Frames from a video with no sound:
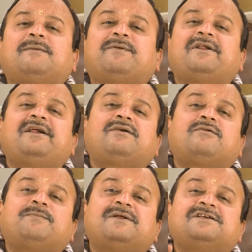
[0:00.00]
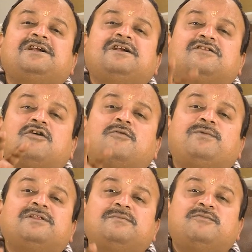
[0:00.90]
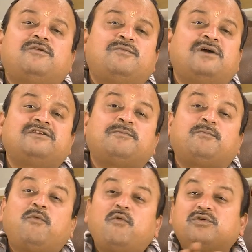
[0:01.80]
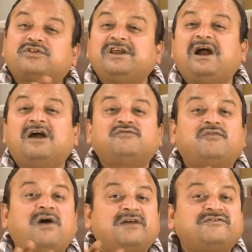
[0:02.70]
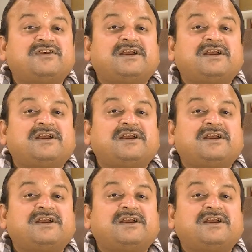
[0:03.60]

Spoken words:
referring to President Droupadi Murmu as a poor thing has once